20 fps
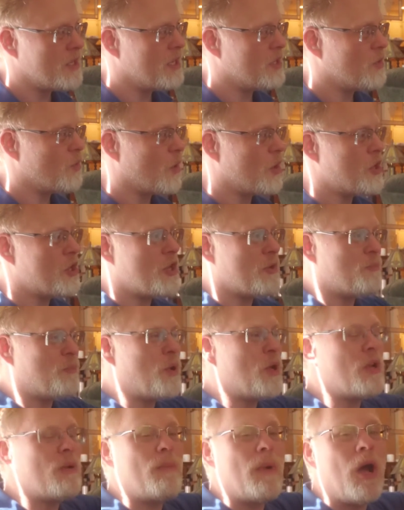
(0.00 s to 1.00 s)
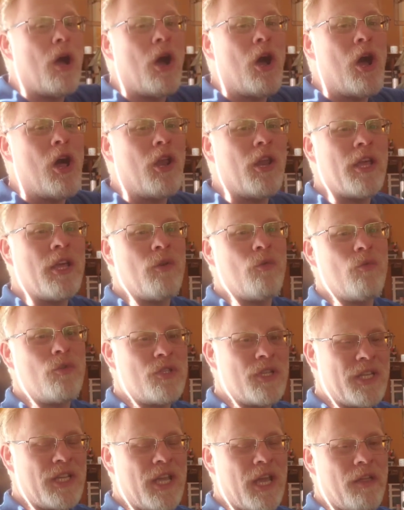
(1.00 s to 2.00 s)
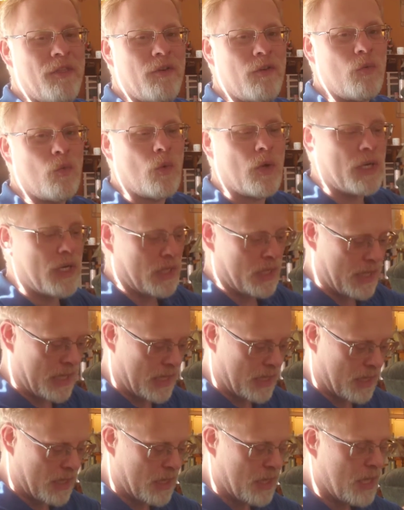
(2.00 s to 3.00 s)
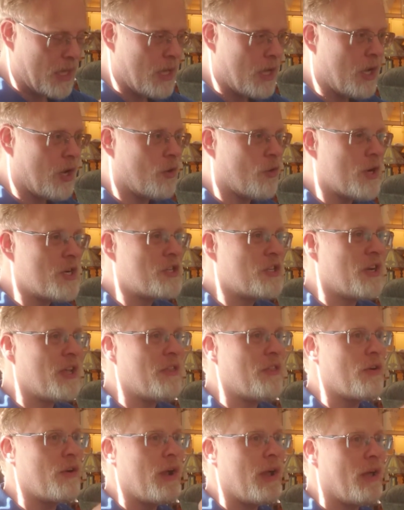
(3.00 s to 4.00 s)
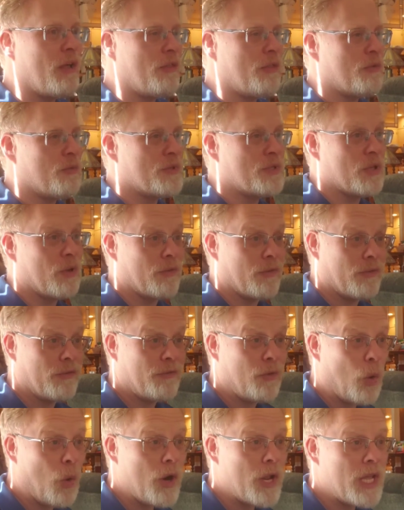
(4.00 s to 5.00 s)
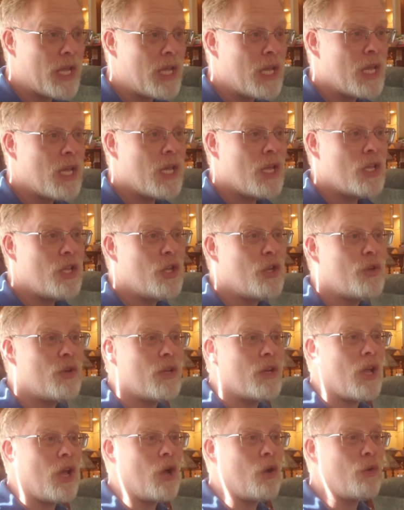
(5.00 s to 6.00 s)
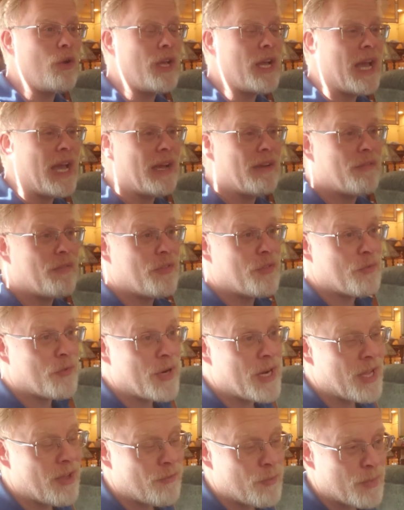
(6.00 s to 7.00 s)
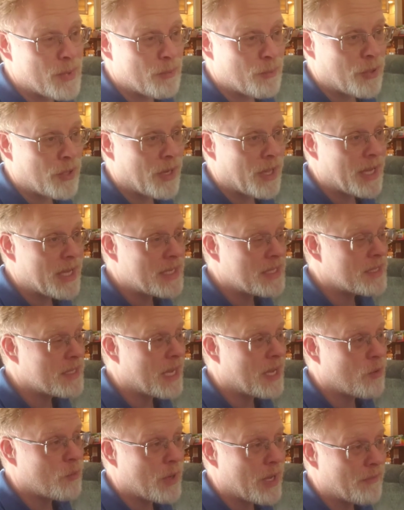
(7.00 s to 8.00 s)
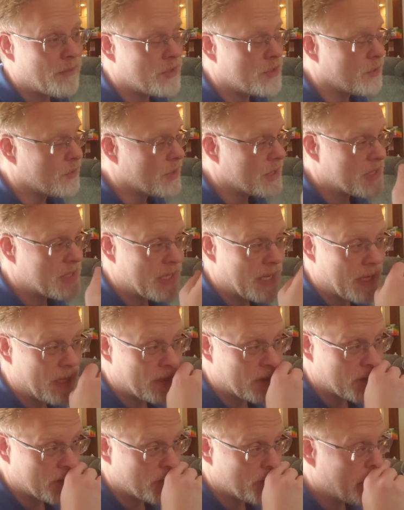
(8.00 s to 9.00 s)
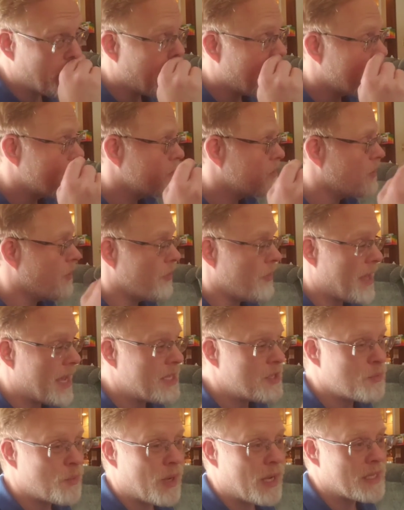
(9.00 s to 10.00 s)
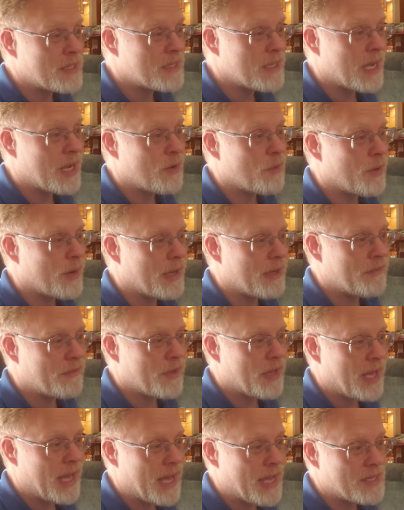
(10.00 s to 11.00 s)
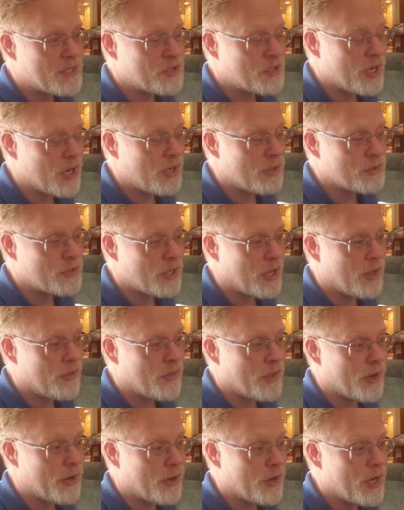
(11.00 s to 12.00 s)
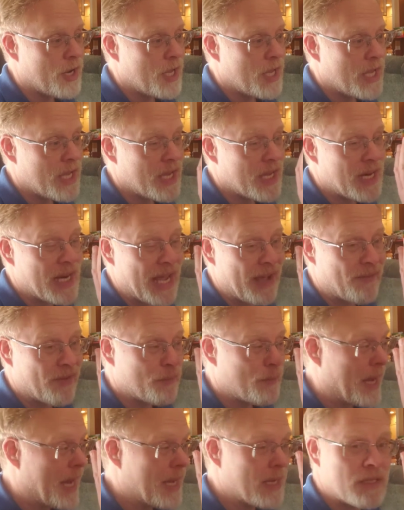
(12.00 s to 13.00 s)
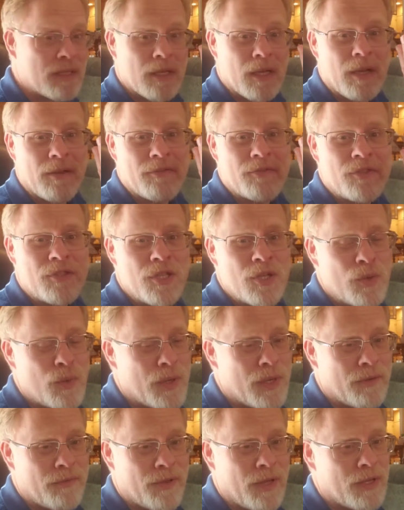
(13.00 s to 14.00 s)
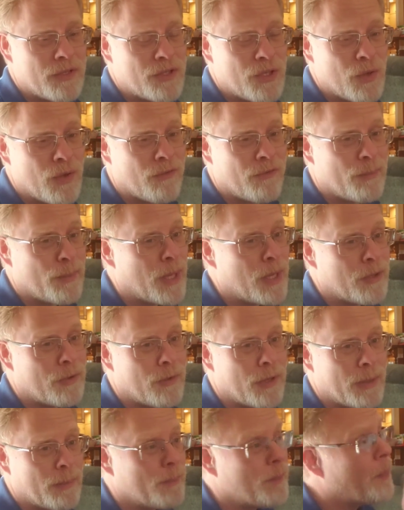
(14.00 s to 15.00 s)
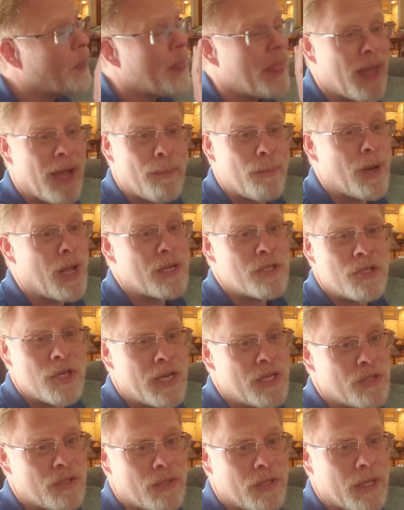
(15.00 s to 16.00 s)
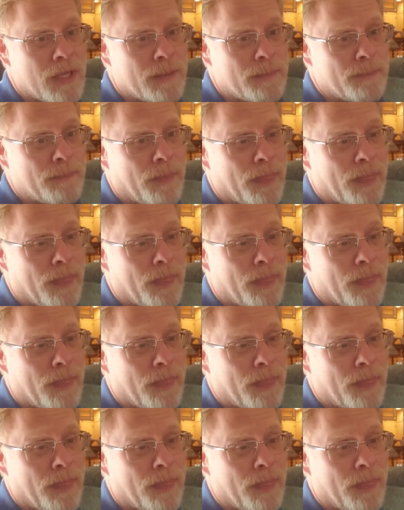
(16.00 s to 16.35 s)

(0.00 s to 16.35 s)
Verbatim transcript: it to where you could put them all in together in one deck Originally, their health was over 40. You could only have three of them in play, Soundwave and two cassettes. So that's why Soundwave shows on there, you can have a max of two of two of them under him. I'm not changing that.